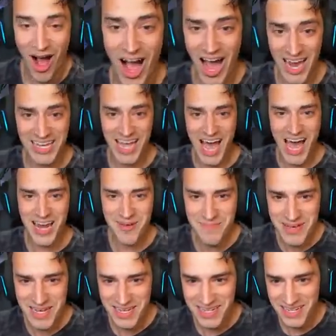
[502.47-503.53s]
I
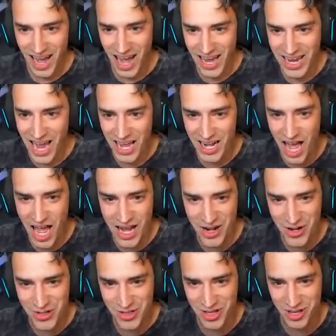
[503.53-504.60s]
got him! I got
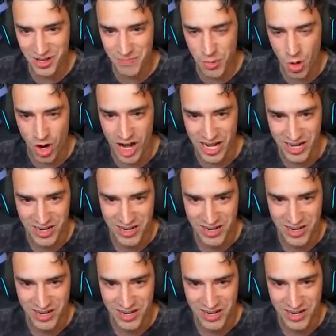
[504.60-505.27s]
Iron Boy.